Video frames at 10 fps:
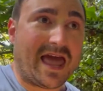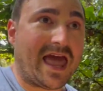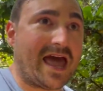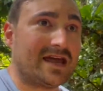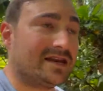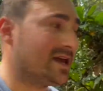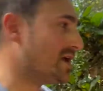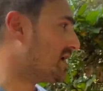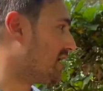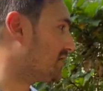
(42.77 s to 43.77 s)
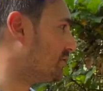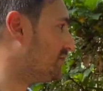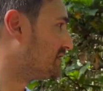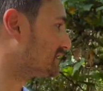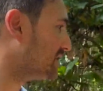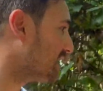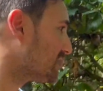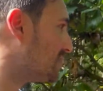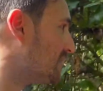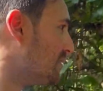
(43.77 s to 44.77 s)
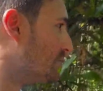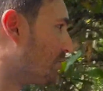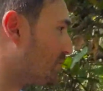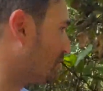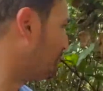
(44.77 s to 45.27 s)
And I don't know if it's luck or good